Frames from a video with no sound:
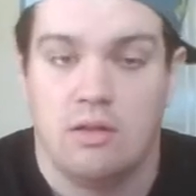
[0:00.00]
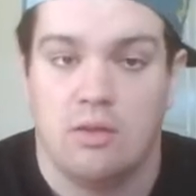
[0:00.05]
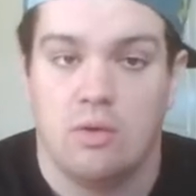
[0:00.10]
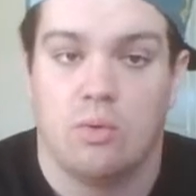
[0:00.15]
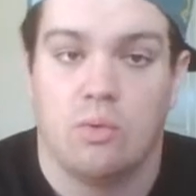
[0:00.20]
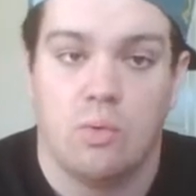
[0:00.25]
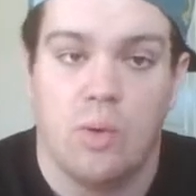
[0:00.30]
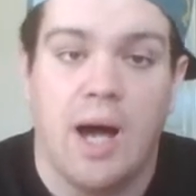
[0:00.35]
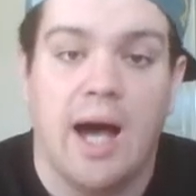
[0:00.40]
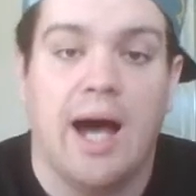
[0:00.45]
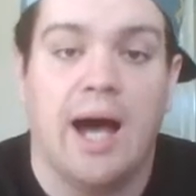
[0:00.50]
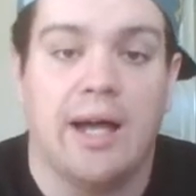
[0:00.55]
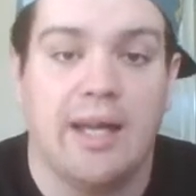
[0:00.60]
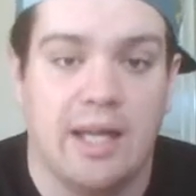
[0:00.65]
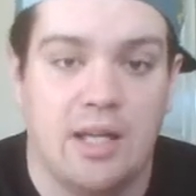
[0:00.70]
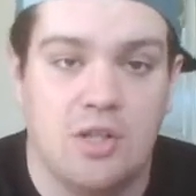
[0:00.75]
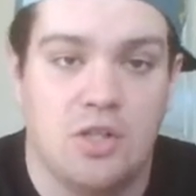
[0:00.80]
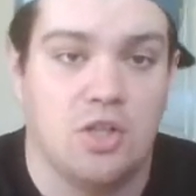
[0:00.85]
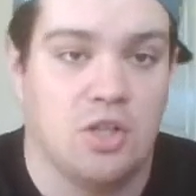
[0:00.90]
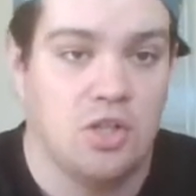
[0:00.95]
The Rock
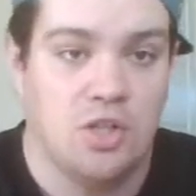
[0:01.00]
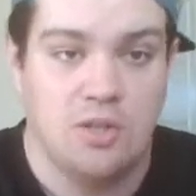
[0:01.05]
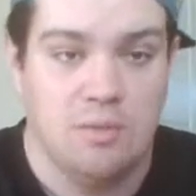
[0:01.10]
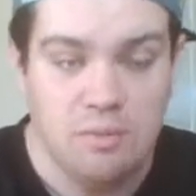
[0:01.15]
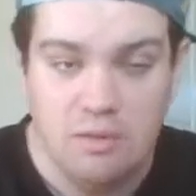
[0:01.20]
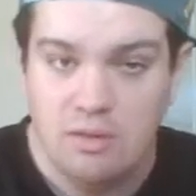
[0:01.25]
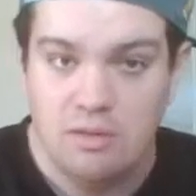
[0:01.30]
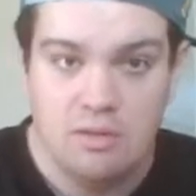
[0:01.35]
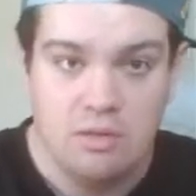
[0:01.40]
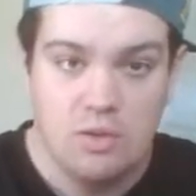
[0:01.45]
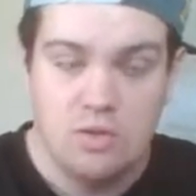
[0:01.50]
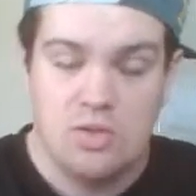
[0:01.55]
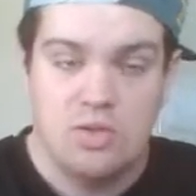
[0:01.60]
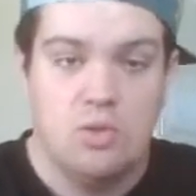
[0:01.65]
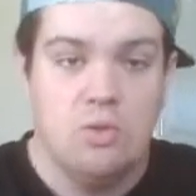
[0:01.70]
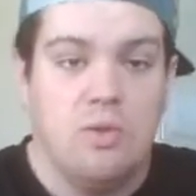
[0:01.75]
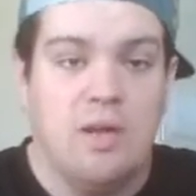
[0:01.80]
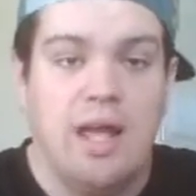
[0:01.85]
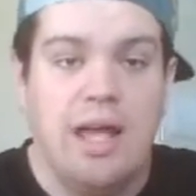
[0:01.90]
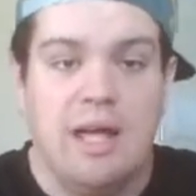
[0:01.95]
and just those
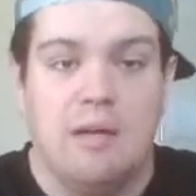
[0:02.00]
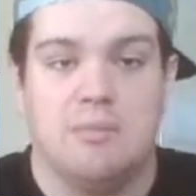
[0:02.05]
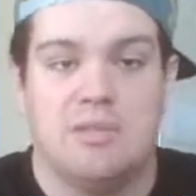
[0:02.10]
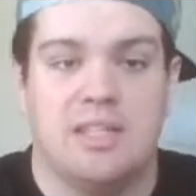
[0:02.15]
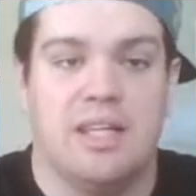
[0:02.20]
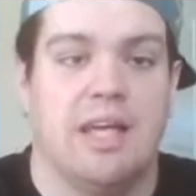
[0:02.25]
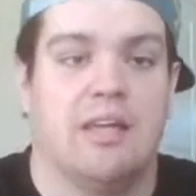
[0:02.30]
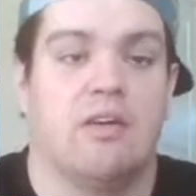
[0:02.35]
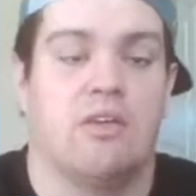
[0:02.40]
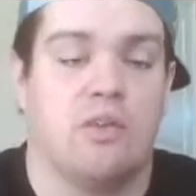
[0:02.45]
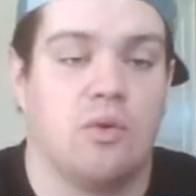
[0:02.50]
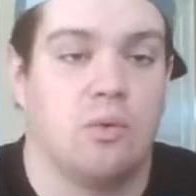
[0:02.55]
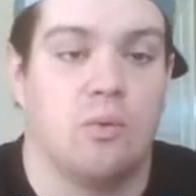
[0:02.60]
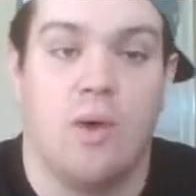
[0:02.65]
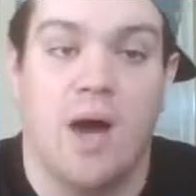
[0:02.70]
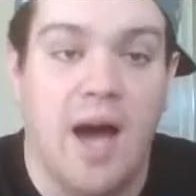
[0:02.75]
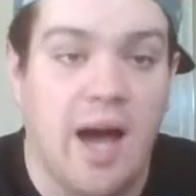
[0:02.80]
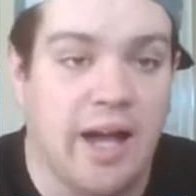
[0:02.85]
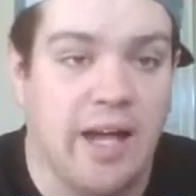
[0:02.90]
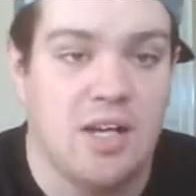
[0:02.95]
two names together. The
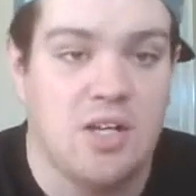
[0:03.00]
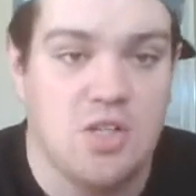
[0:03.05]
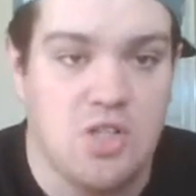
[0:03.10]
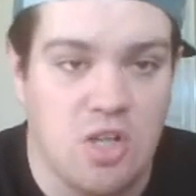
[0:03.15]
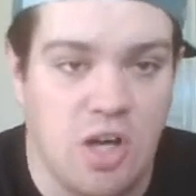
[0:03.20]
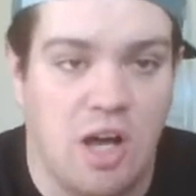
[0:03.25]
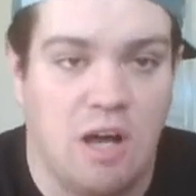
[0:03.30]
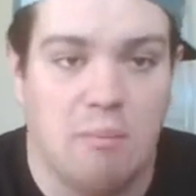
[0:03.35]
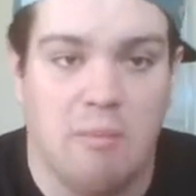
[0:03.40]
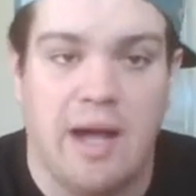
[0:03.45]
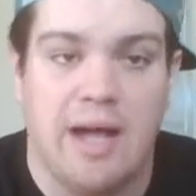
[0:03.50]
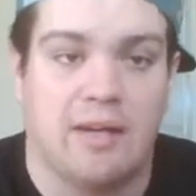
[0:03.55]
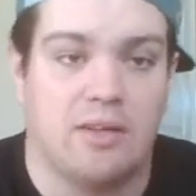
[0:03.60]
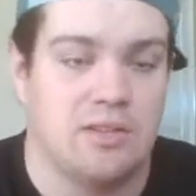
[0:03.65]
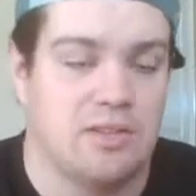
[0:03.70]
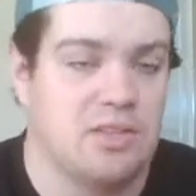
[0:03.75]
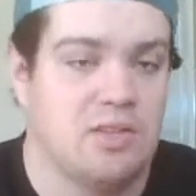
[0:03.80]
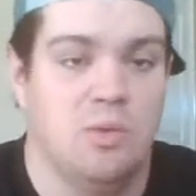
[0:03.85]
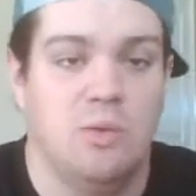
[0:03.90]
Rock and Shawn Michaels.